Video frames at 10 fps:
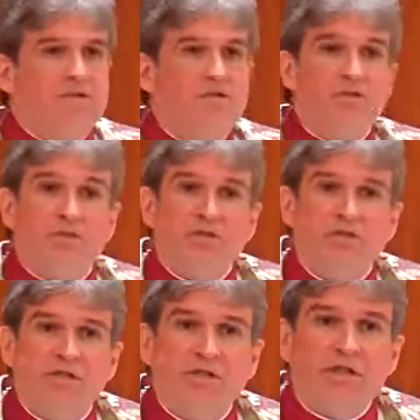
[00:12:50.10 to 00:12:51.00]

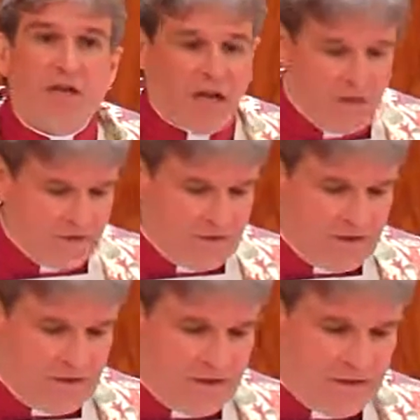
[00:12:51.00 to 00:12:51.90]
Jewish
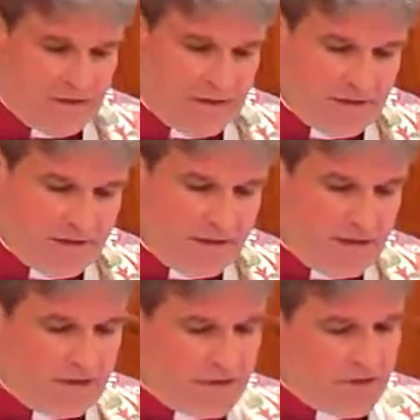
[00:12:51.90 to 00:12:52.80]
theology
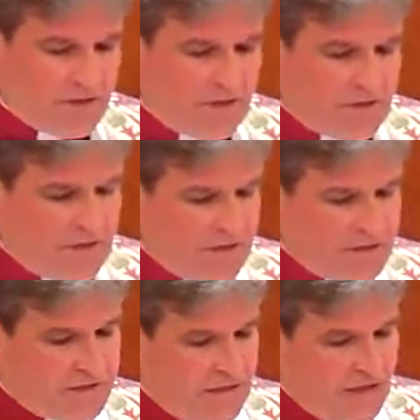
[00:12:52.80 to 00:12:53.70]
teaches us
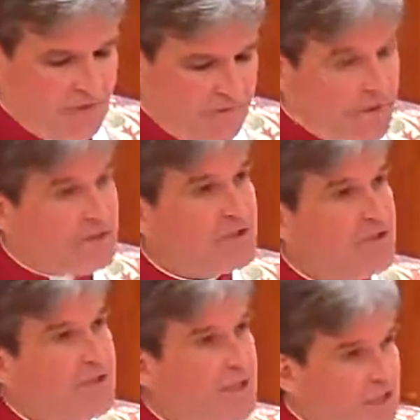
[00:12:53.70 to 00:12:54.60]
that
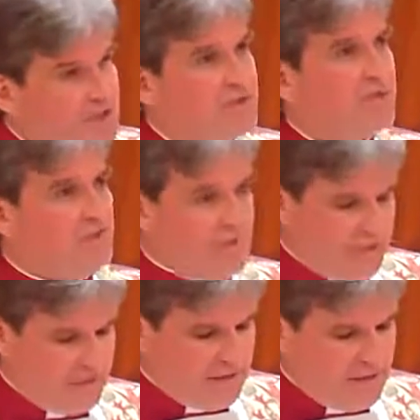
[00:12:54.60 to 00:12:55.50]
salvation history
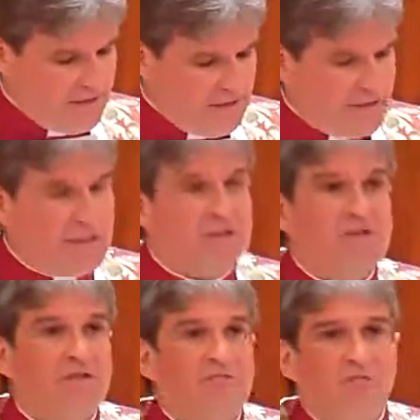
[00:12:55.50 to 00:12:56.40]
is
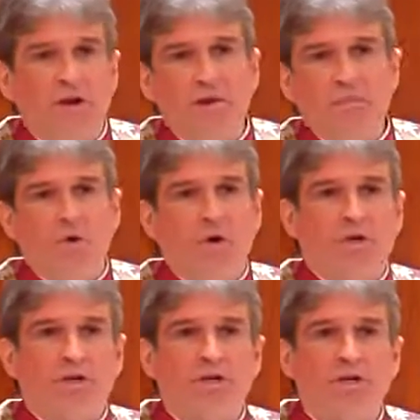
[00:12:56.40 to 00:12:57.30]
the
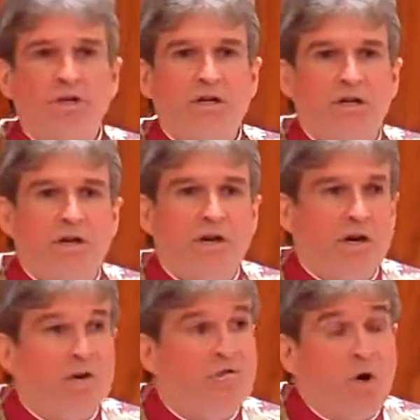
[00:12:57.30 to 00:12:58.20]
framework
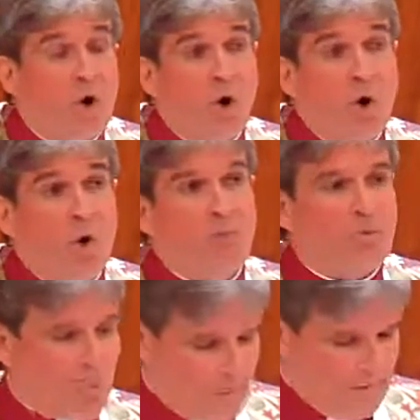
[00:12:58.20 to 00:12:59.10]
of all
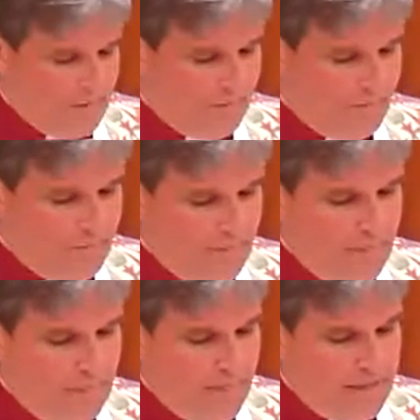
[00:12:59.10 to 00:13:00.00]
prayer.
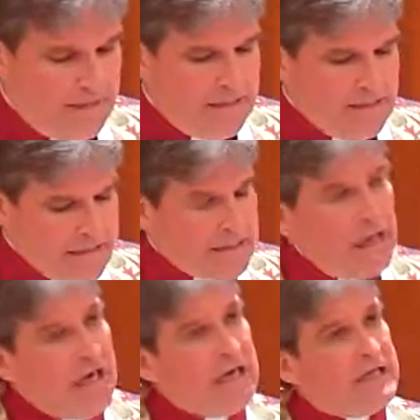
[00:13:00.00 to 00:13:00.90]

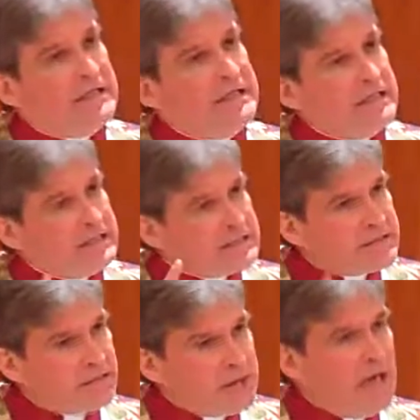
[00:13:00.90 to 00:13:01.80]
God is
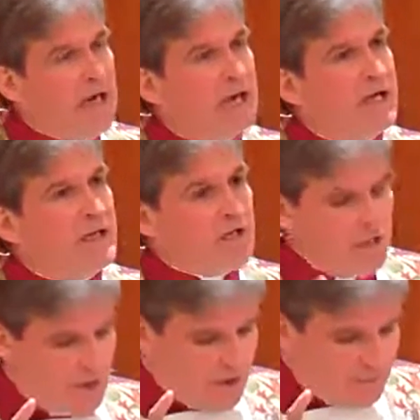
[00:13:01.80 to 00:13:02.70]
the God
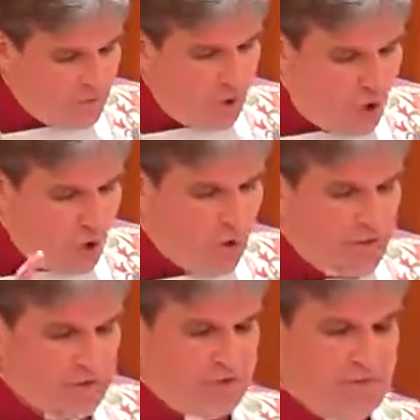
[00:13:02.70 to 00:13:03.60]
of all
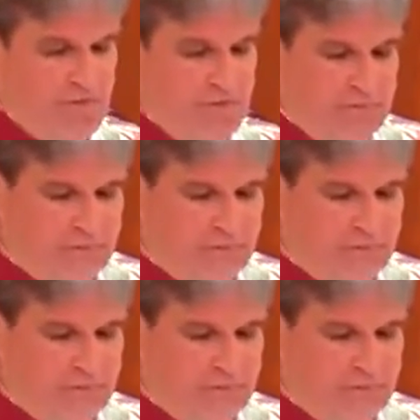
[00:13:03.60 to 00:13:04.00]
history,